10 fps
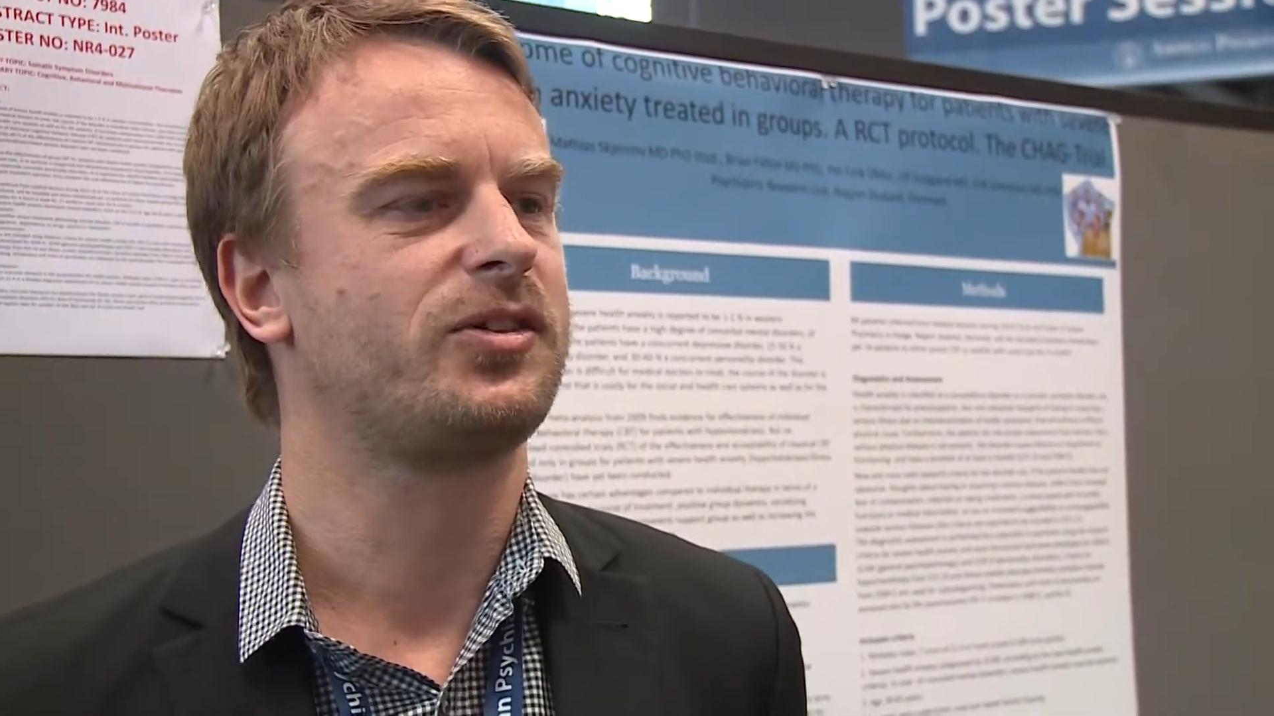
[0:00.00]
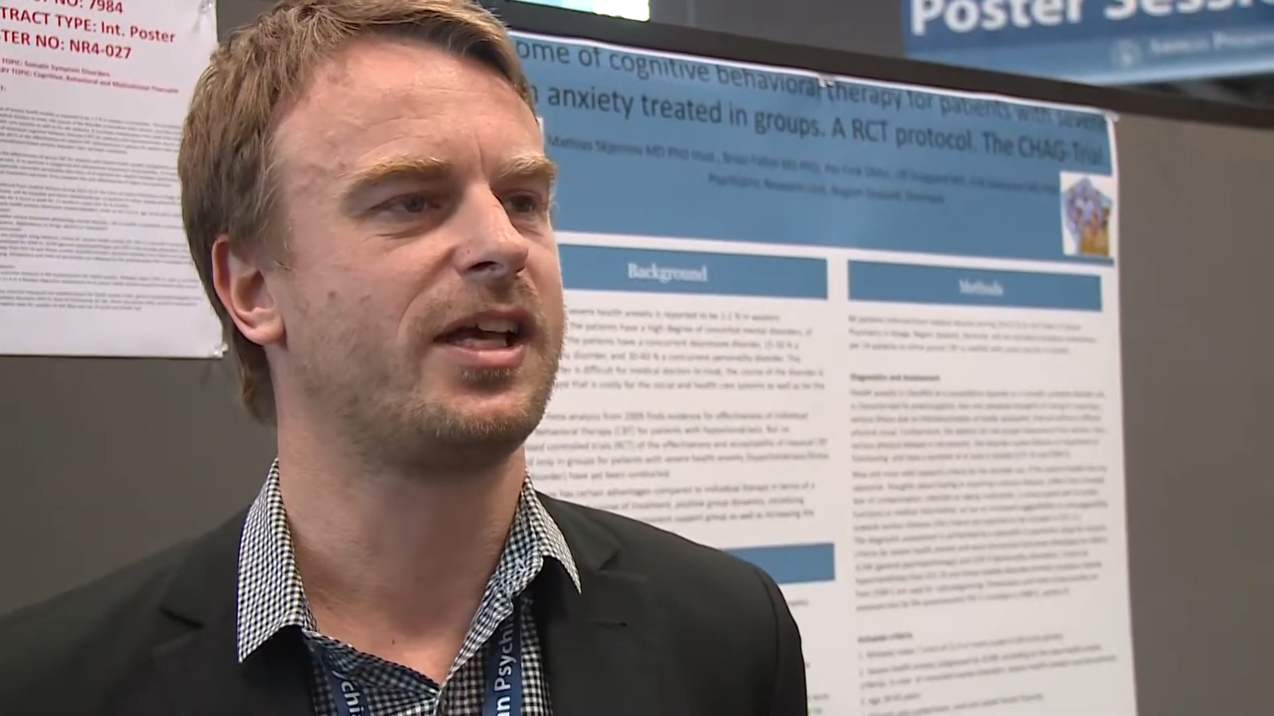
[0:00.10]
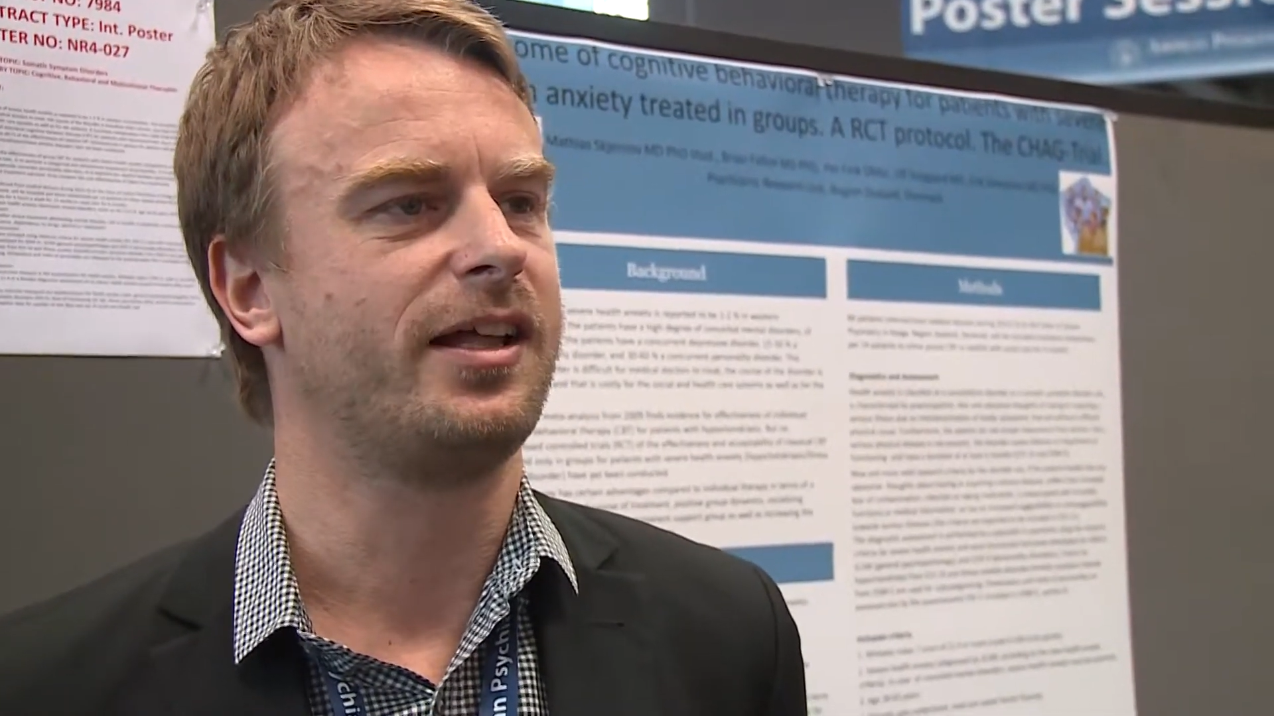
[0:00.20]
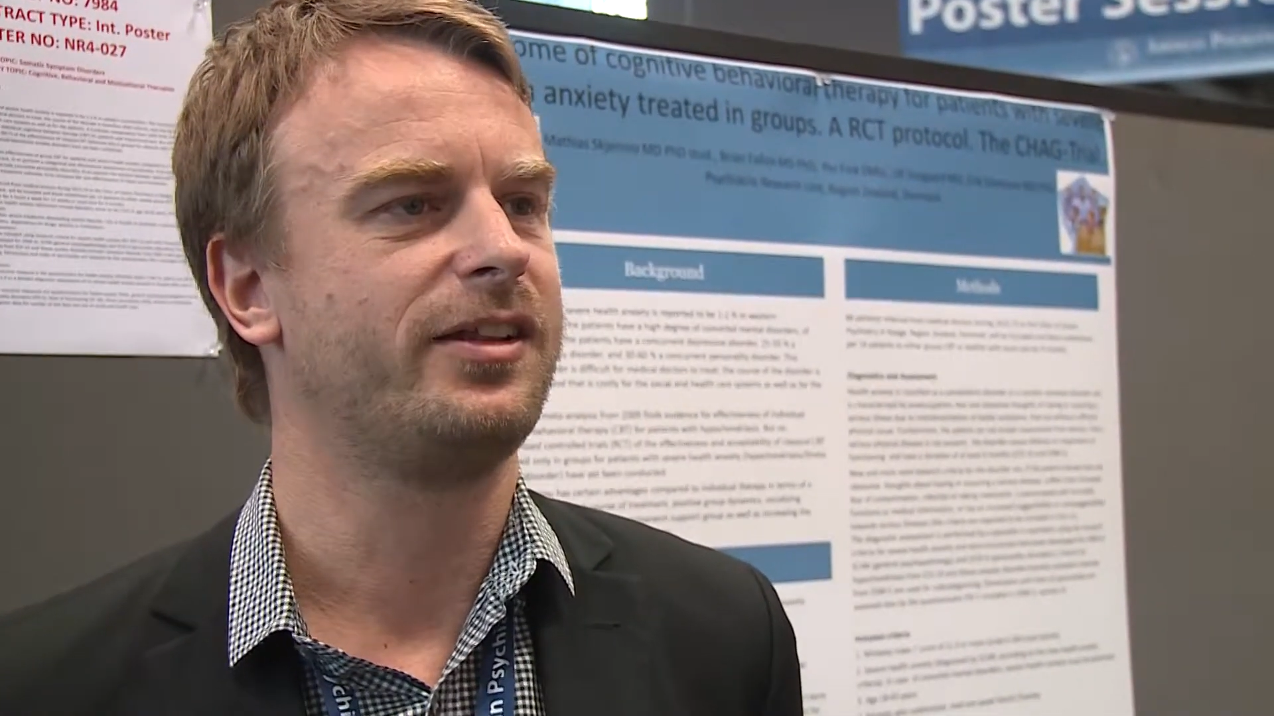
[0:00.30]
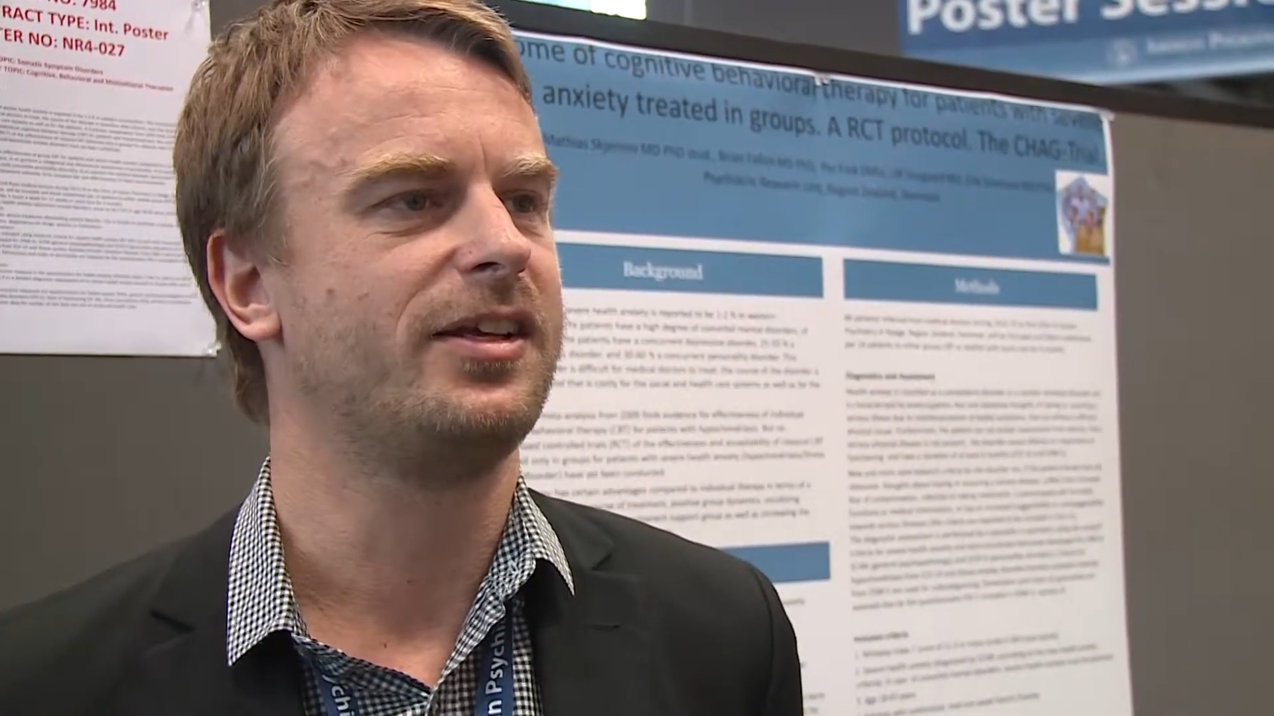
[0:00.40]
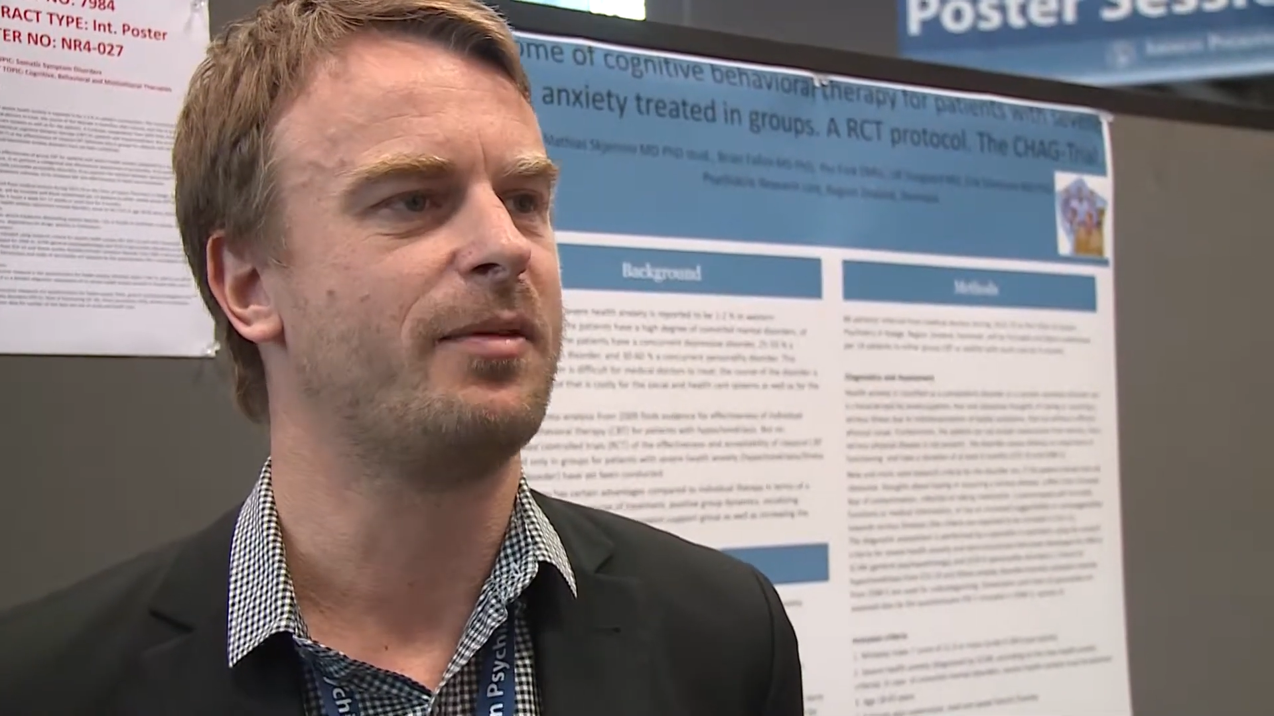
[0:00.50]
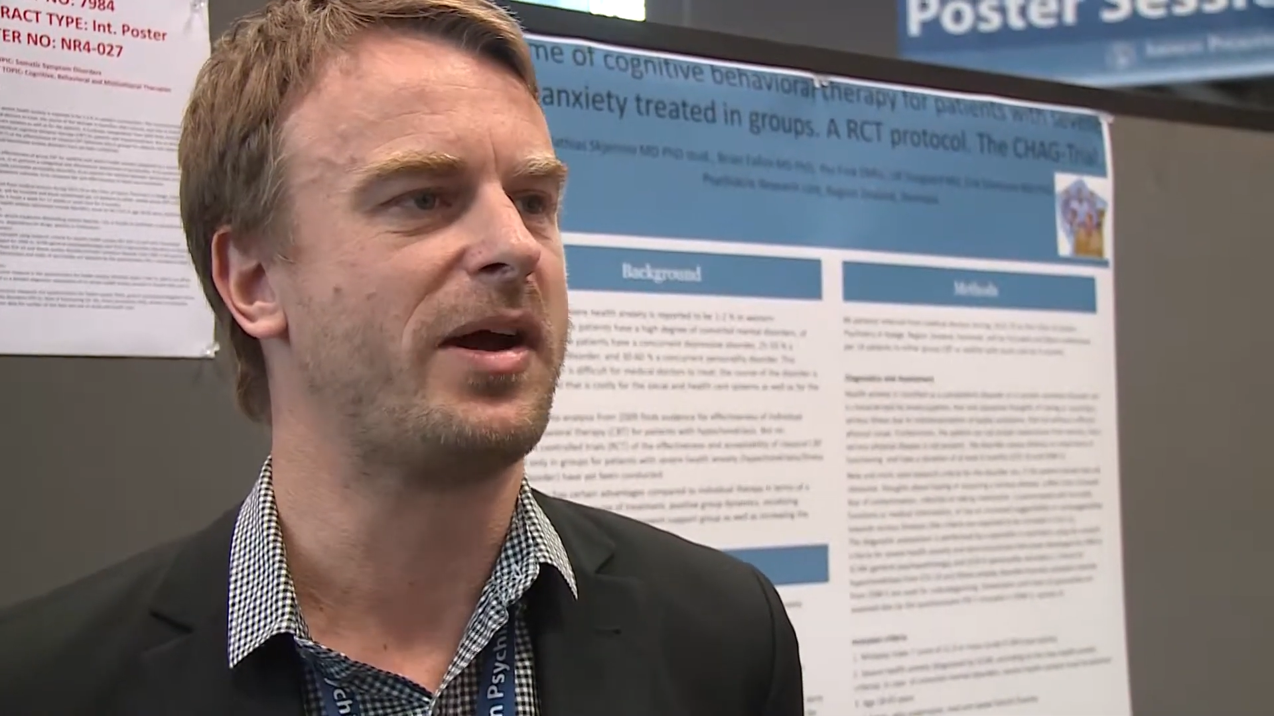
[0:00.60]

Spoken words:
tell the